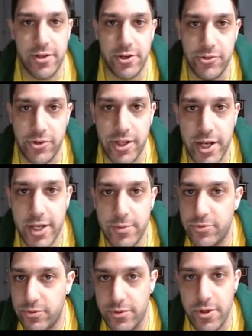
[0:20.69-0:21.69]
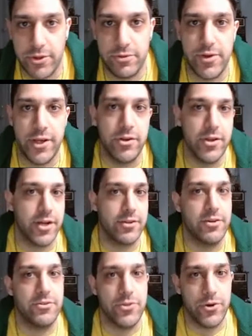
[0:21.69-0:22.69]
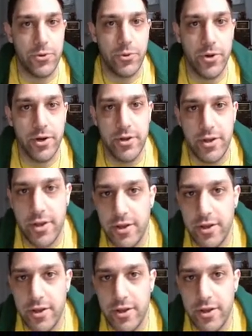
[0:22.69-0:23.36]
100 lineups with all this value locked in as their core.